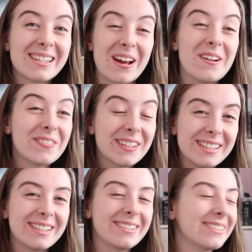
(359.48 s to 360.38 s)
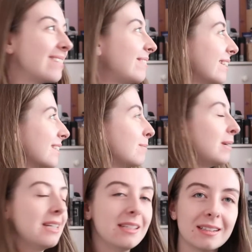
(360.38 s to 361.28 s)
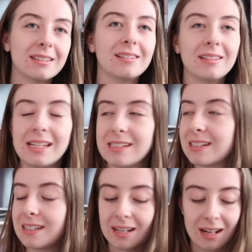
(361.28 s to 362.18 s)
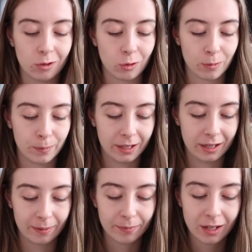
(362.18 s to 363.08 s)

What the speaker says: So hopefully she'll get back to me either later today or on Monday.